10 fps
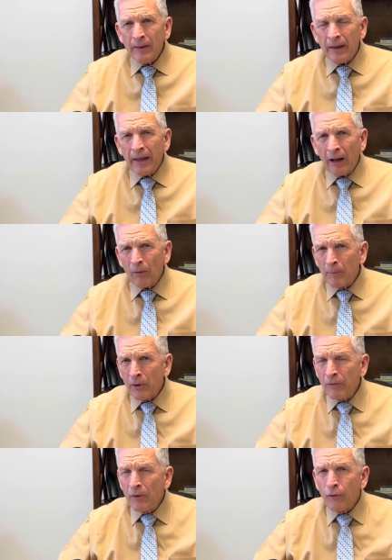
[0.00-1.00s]
And I remember
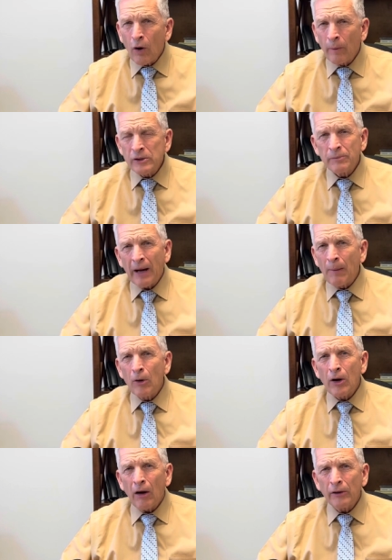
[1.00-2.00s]
even before I was in Bible
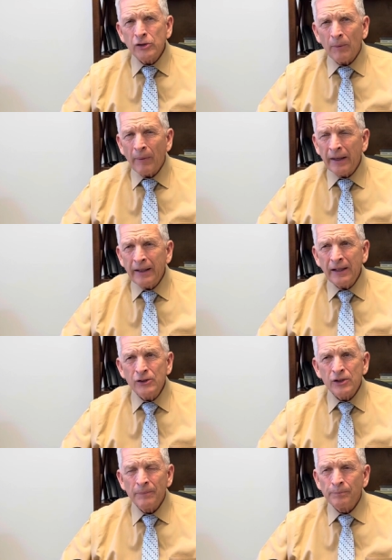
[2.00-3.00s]
college, on my knees,